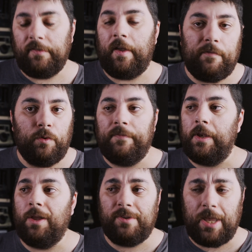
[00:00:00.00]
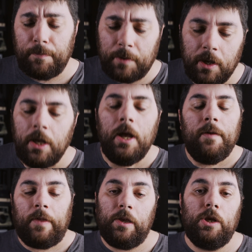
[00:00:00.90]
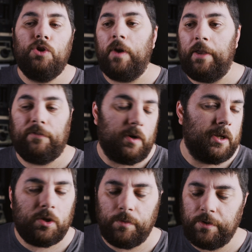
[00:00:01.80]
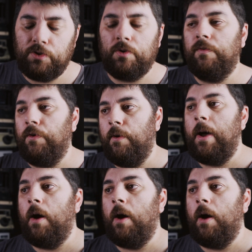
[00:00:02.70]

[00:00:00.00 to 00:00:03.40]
If you have a videotape that you need transferred into a digital format,